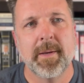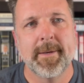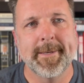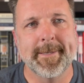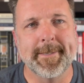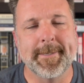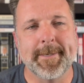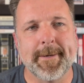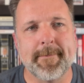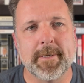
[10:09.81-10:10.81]
And
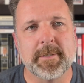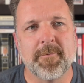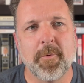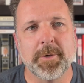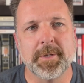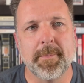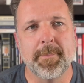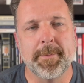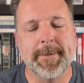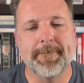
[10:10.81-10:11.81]
it's
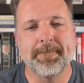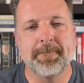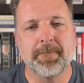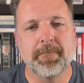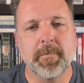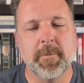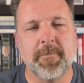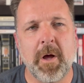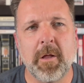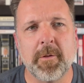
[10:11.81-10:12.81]
unfortunate, but the
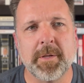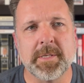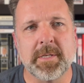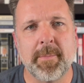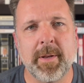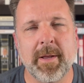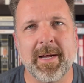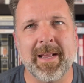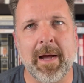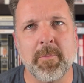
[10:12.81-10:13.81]
fall of this, I mean,
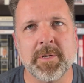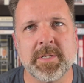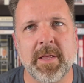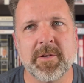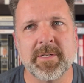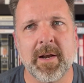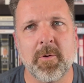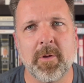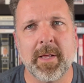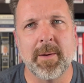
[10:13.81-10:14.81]
I wouldn't say there's not a
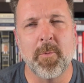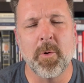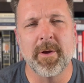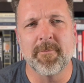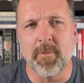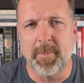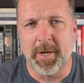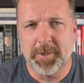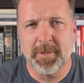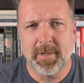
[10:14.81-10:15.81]
whole lot of more
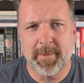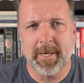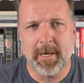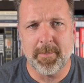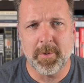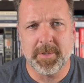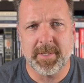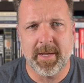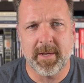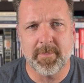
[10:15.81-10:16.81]
information coming out per
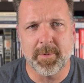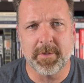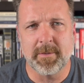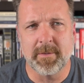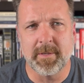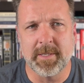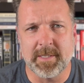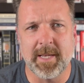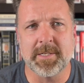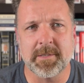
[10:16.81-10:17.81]
se, but
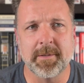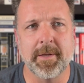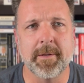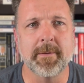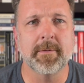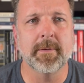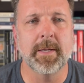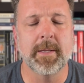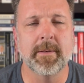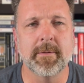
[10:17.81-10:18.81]
it's escalating,
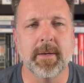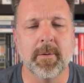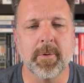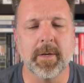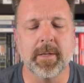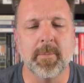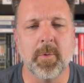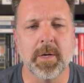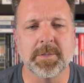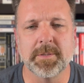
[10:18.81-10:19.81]
and we're going to keep
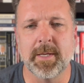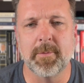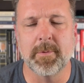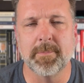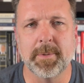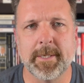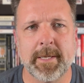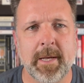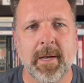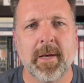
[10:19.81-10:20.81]
watching that one. But
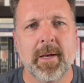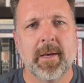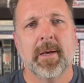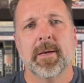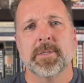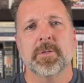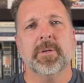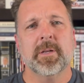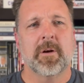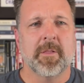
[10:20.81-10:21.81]
so
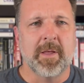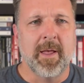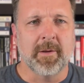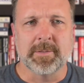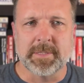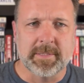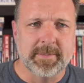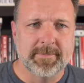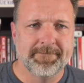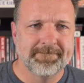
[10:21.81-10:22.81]
look at all the angles.
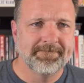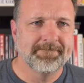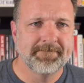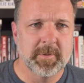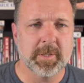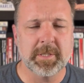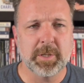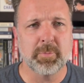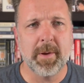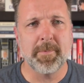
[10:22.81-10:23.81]
Look at the
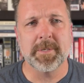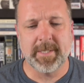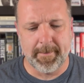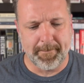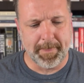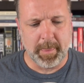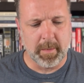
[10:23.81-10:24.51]
3%.